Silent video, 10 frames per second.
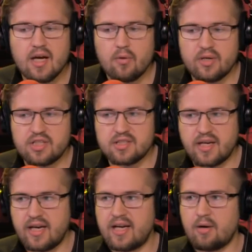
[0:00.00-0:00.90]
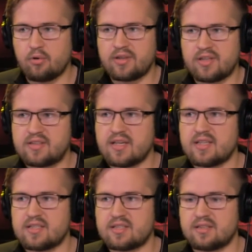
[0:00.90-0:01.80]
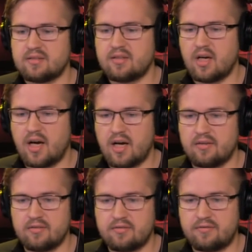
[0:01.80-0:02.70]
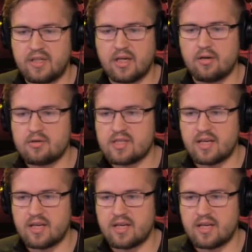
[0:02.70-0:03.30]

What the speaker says: which is a network that does videos